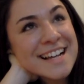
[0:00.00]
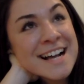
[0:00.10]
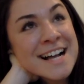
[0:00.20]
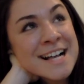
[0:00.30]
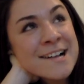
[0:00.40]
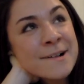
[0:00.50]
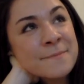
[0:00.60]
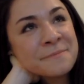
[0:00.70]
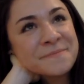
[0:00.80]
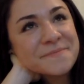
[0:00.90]

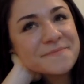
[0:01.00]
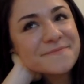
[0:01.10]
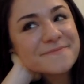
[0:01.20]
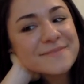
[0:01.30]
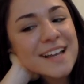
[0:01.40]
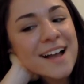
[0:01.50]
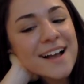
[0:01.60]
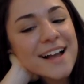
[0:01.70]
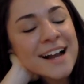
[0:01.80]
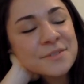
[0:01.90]
I
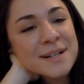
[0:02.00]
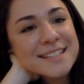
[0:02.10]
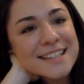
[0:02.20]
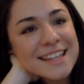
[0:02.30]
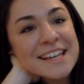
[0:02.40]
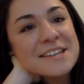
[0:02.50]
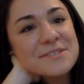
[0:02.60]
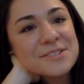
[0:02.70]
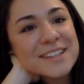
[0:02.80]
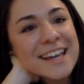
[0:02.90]
just want to say thank you,
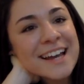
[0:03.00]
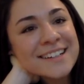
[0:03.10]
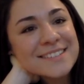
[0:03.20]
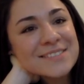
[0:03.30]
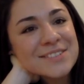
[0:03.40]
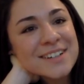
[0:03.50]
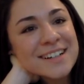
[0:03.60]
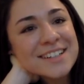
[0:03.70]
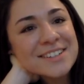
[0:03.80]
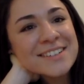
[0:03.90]
Juliet,
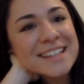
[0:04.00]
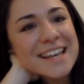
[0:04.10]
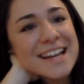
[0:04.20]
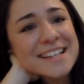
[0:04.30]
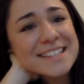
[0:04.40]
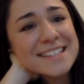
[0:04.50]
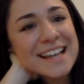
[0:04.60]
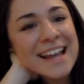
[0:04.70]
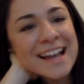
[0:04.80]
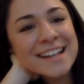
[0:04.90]
for doing this,
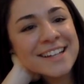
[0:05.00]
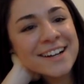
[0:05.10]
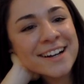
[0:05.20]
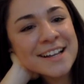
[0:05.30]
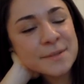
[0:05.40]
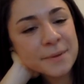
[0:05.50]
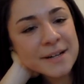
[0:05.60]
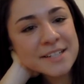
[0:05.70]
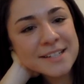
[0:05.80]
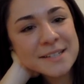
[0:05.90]
and you're an
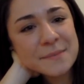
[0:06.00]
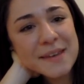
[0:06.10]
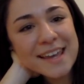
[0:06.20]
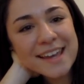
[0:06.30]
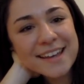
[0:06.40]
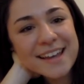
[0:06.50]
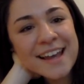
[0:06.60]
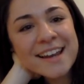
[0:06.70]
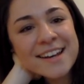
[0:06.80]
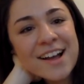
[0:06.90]
inspiration to me,
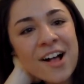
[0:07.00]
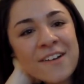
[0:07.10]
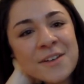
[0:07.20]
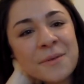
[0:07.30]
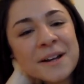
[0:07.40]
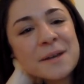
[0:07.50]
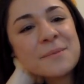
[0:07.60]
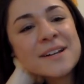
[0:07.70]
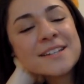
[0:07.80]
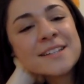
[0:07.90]
and all the work you
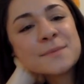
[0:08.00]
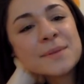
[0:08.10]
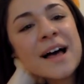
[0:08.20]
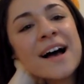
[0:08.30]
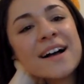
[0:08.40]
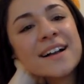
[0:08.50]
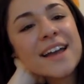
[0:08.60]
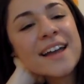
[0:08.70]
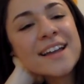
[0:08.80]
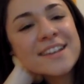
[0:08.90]
put into this blog,
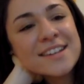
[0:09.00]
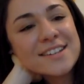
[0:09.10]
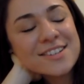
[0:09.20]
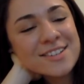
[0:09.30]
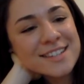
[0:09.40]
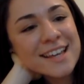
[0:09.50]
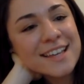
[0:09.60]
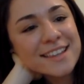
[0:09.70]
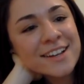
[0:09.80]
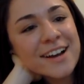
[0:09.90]
and just
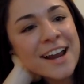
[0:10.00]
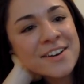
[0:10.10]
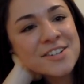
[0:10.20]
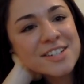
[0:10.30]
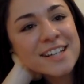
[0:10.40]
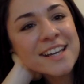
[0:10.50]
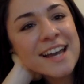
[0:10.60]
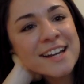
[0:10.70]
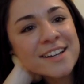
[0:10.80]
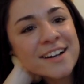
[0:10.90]
like your energy
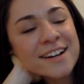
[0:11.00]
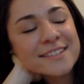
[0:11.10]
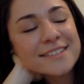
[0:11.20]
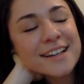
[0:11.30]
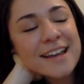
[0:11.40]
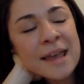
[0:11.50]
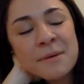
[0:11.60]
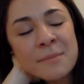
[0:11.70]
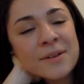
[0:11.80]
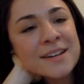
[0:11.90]
and your
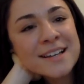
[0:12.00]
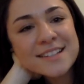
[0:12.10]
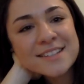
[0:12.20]
amiableness.